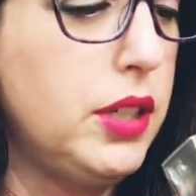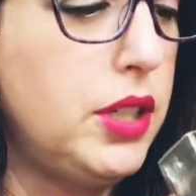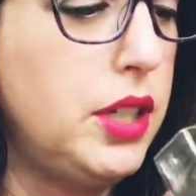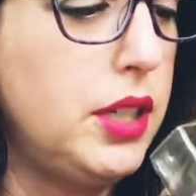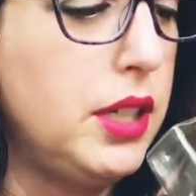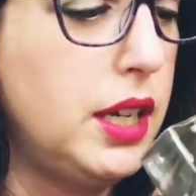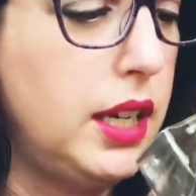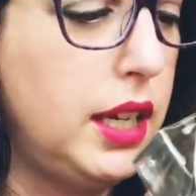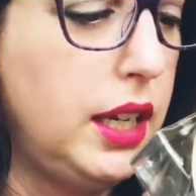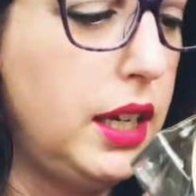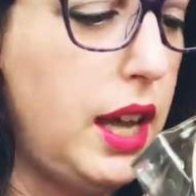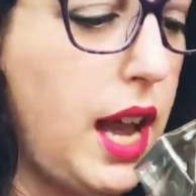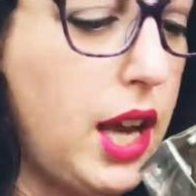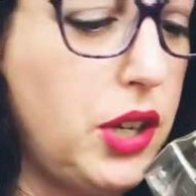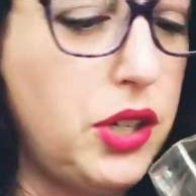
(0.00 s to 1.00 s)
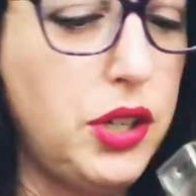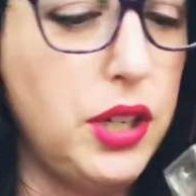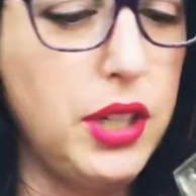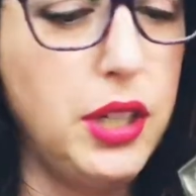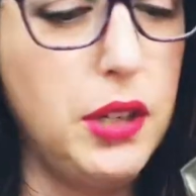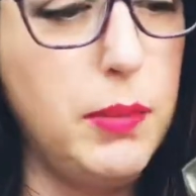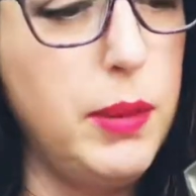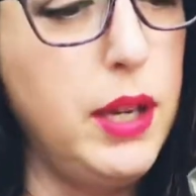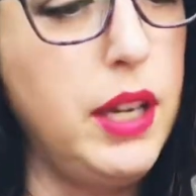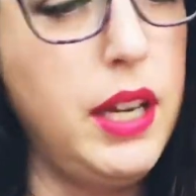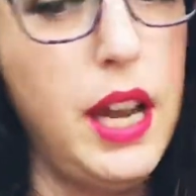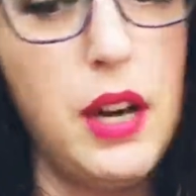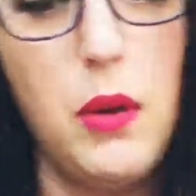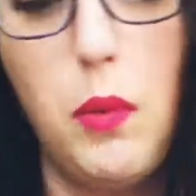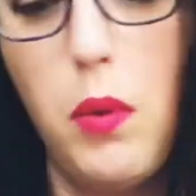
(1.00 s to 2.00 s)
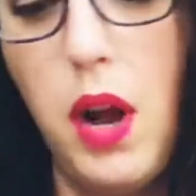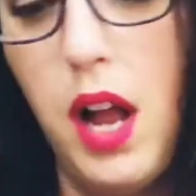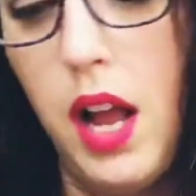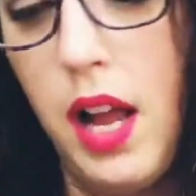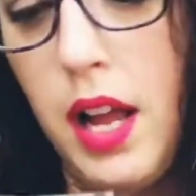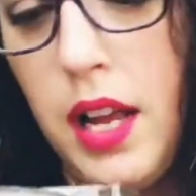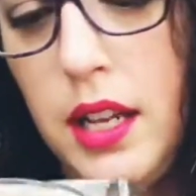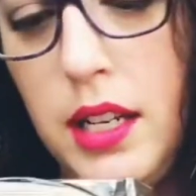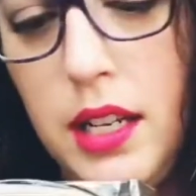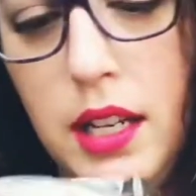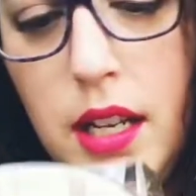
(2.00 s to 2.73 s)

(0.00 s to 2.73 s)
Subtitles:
She's got an extra little book and a wand.